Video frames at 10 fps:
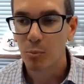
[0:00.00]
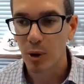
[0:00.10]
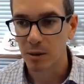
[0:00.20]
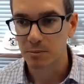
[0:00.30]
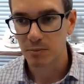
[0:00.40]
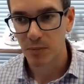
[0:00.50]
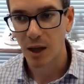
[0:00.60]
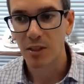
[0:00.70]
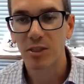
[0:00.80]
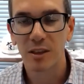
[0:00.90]
but
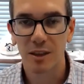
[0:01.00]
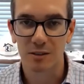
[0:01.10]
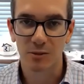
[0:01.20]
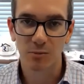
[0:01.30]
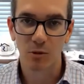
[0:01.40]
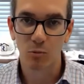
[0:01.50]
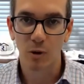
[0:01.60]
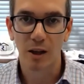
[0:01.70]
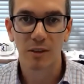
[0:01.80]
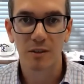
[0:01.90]
I think that's
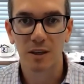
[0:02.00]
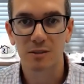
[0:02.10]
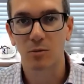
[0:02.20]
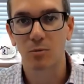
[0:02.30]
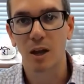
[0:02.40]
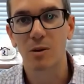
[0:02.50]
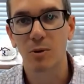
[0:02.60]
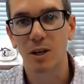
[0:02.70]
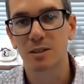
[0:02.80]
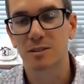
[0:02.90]
the right
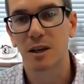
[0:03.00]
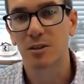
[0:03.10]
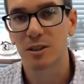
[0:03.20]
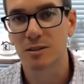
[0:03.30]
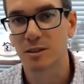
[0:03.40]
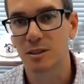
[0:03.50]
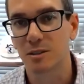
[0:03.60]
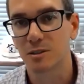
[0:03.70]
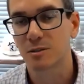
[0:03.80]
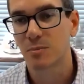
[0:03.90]
way to sell these
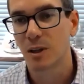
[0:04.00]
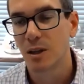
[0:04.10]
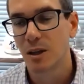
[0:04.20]
deals.